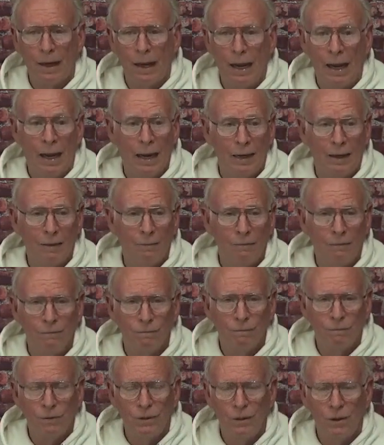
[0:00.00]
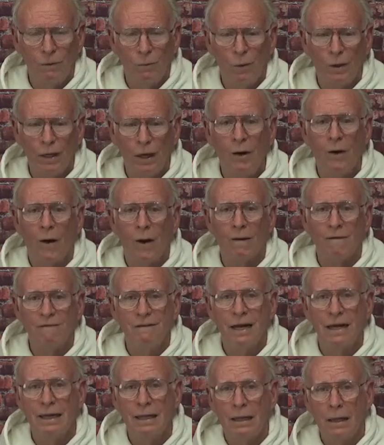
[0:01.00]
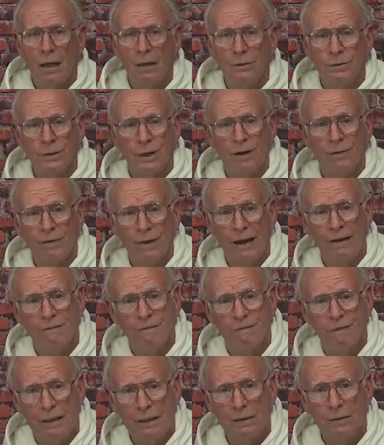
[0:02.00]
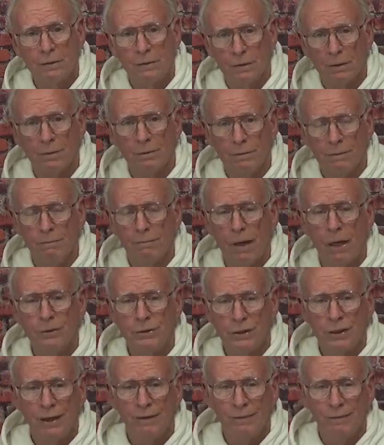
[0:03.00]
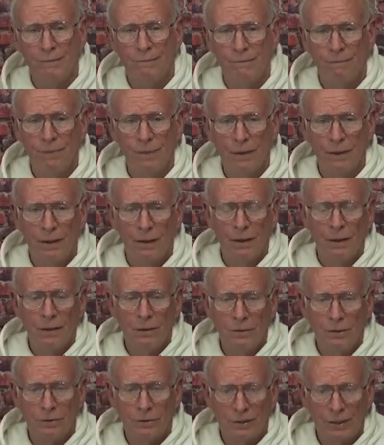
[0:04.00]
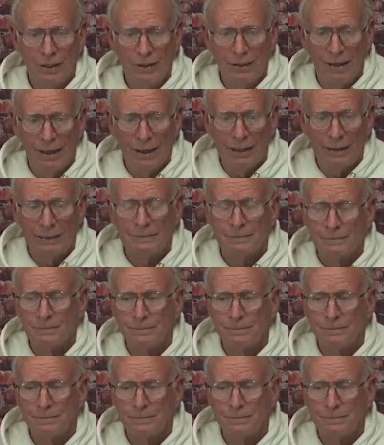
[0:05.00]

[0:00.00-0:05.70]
And we'll do our videos on that field, most of them. You'll see that.